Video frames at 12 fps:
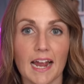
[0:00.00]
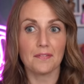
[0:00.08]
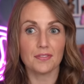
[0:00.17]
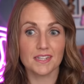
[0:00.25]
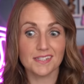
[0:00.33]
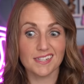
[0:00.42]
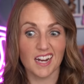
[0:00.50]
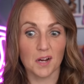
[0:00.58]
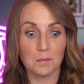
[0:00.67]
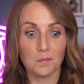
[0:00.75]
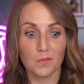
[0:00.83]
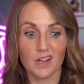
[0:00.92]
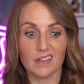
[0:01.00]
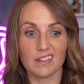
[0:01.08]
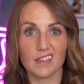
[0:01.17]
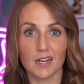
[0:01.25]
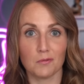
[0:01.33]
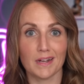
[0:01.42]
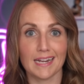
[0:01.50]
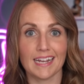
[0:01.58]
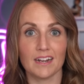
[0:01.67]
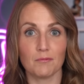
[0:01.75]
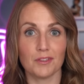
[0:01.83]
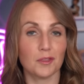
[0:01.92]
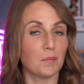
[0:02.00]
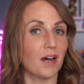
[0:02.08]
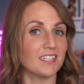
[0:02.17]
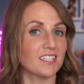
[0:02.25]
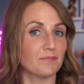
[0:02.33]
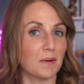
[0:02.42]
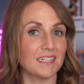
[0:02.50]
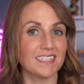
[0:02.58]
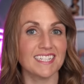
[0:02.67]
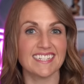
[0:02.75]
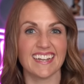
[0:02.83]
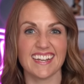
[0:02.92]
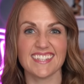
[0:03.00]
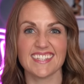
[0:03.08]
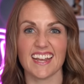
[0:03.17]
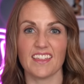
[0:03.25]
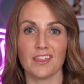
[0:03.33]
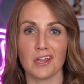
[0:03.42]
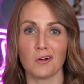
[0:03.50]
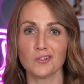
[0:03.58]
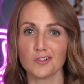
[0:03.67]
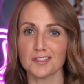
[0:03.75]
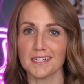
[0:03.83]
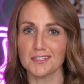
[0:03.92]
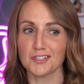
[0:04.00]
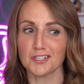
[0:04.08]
And this time, when they went in with the positive pregnancy test, the ultrasound